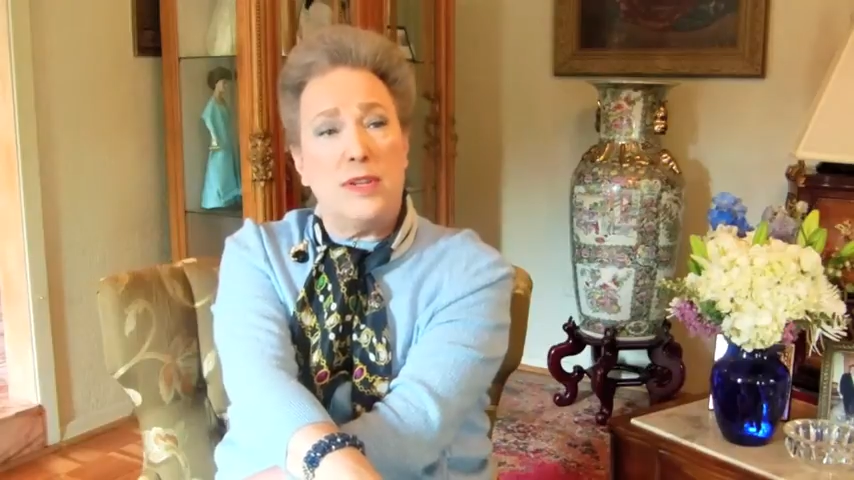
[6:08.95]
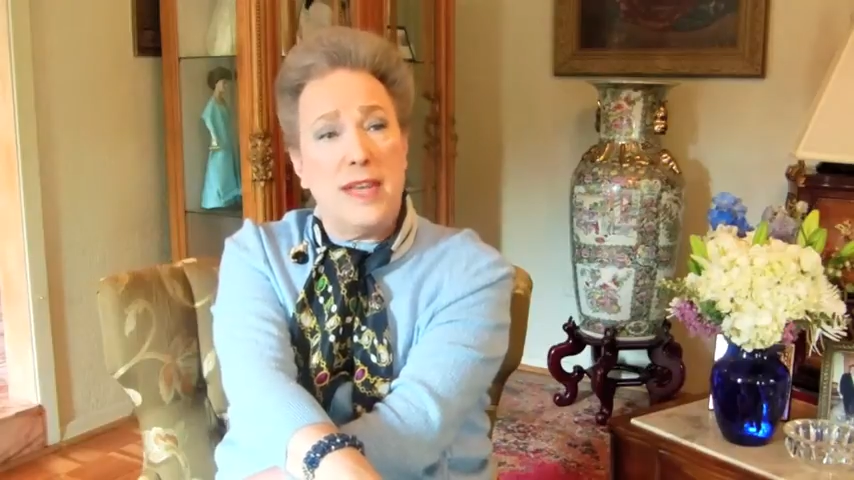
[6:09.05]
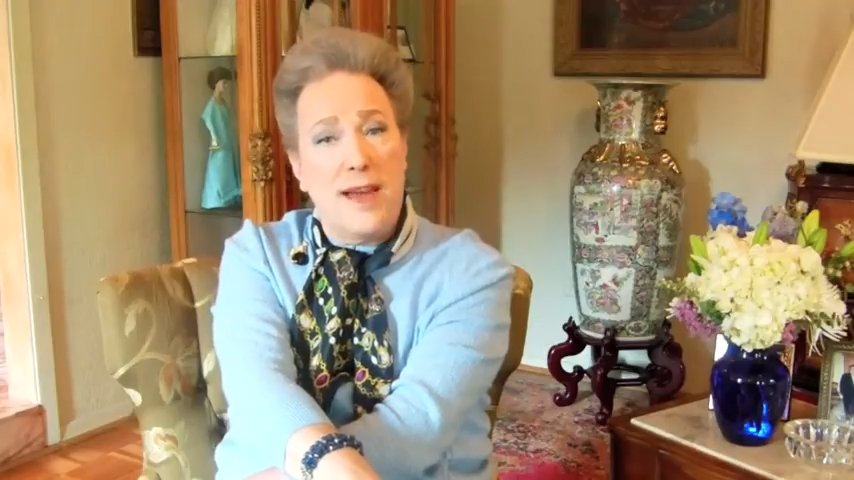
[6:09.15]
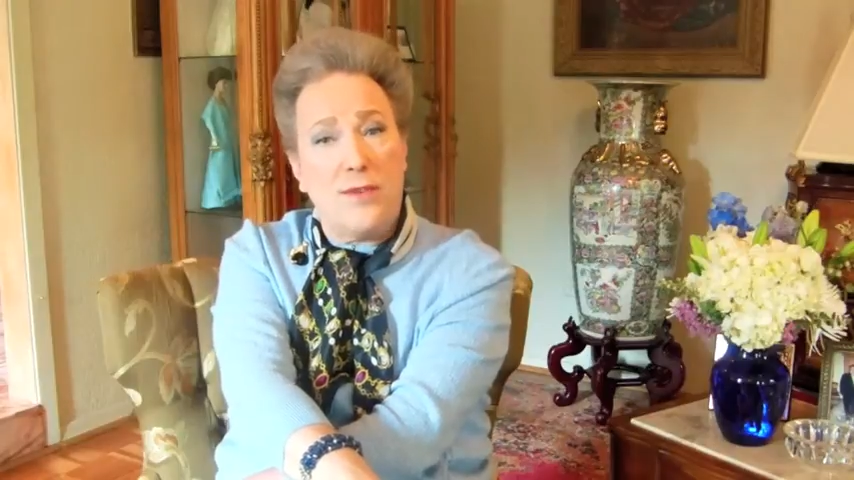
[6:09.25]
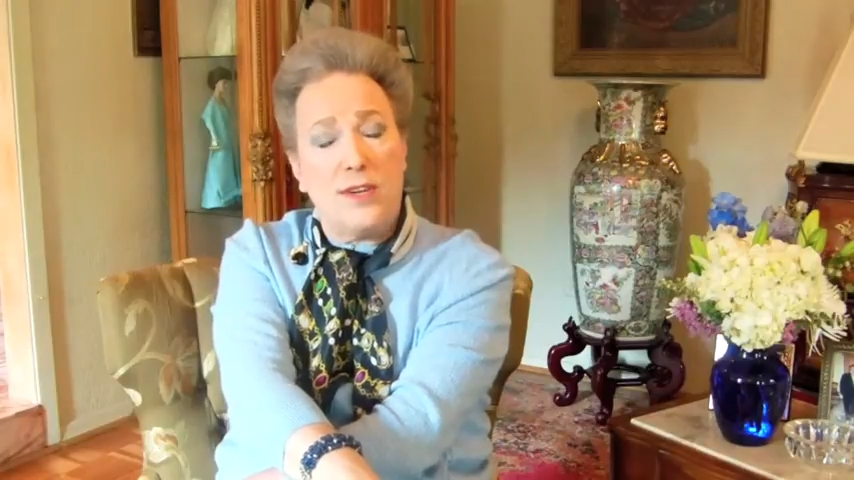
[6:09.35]

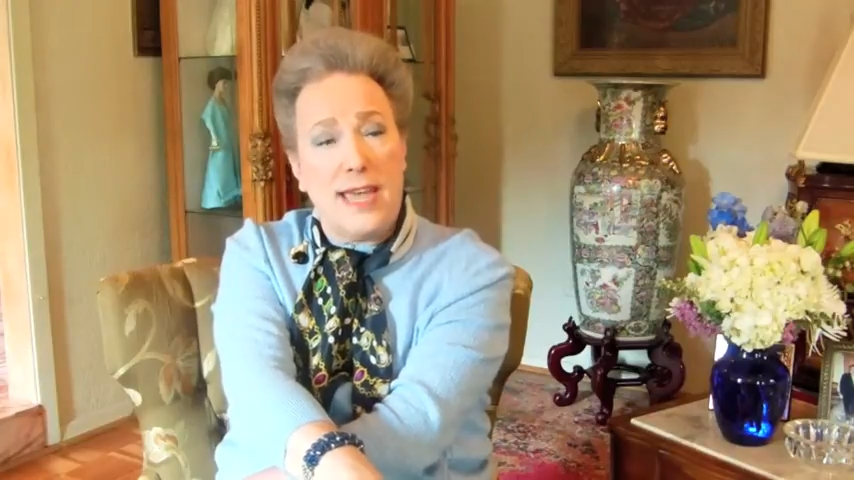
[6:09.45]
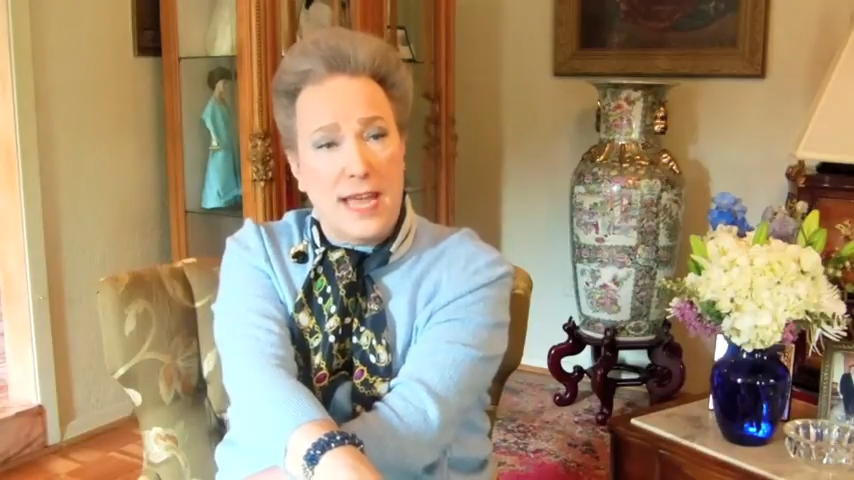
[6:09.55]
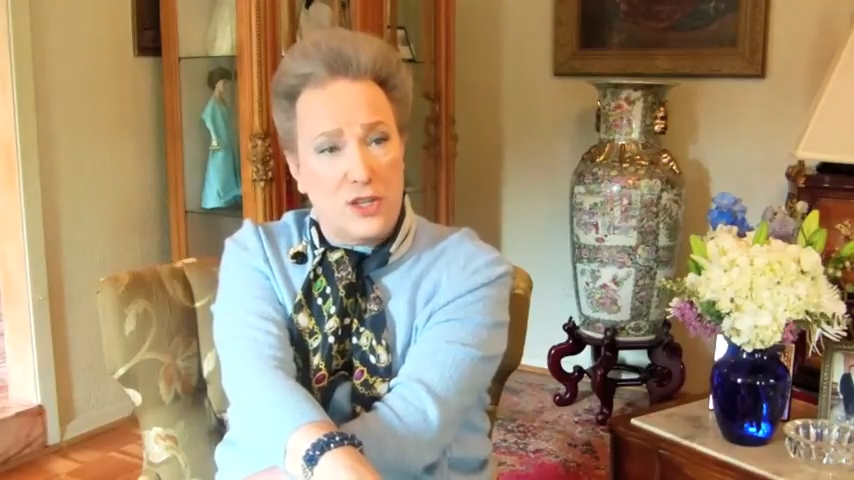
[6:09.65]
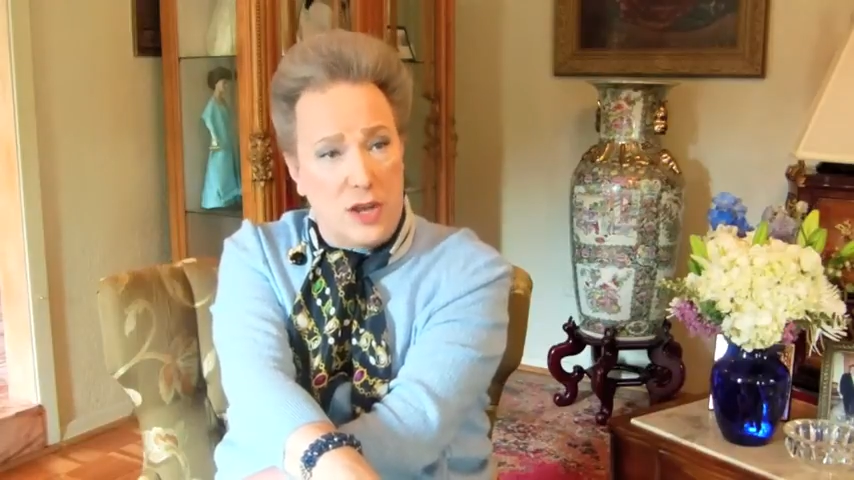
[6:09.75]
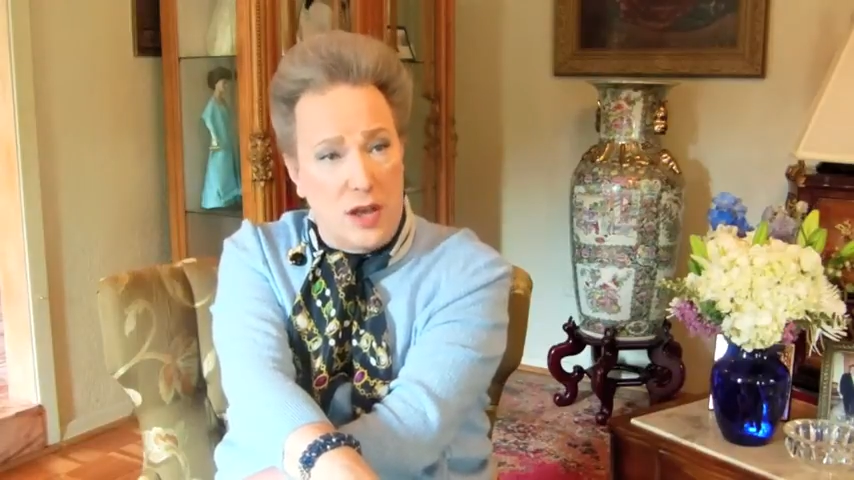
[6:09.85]
never
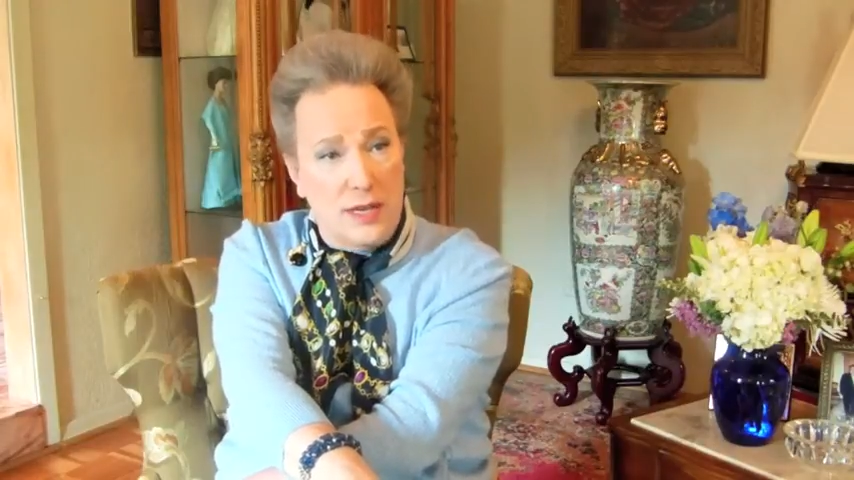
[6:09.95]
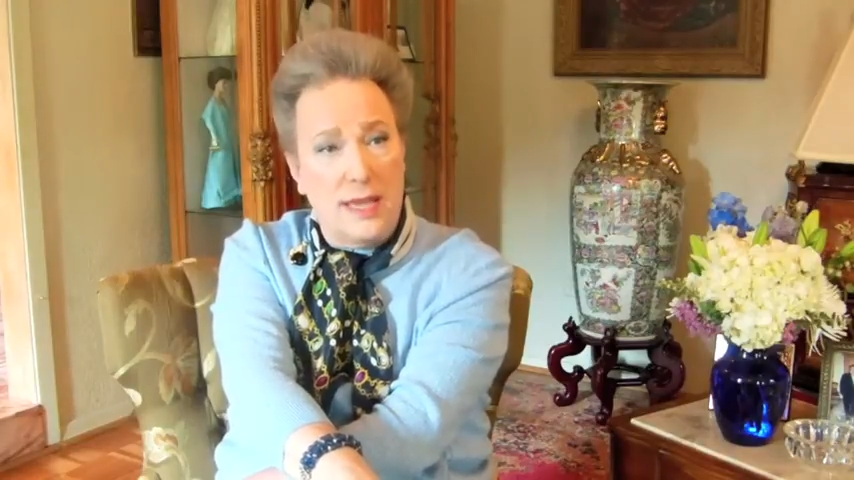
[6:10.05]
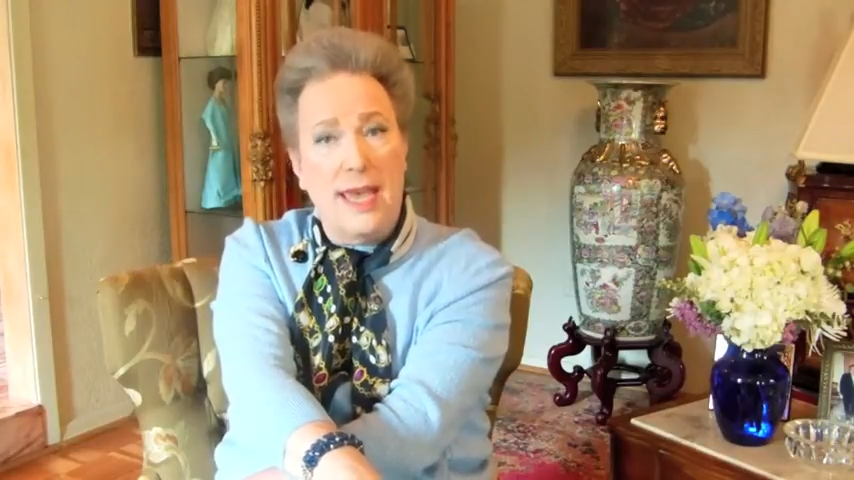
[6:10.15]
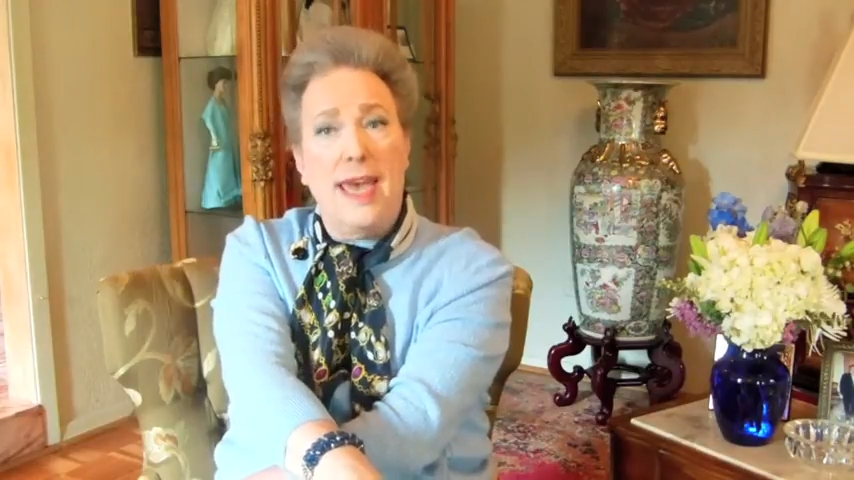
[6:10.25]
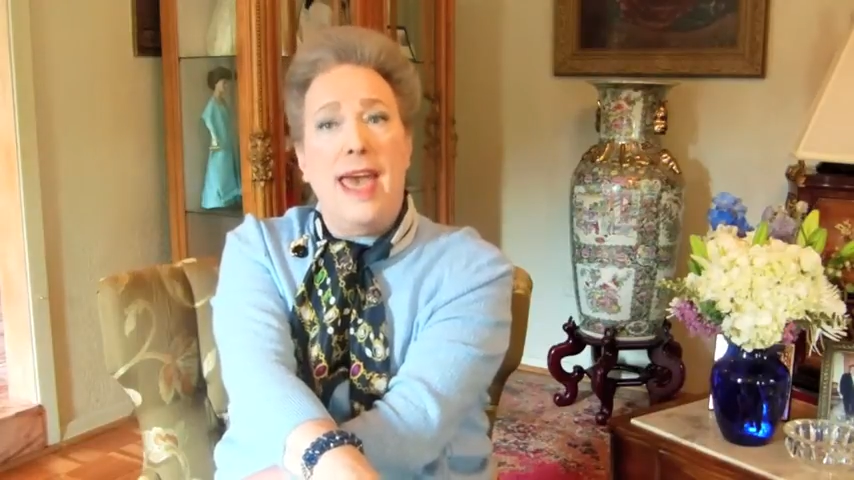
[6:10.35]
catch on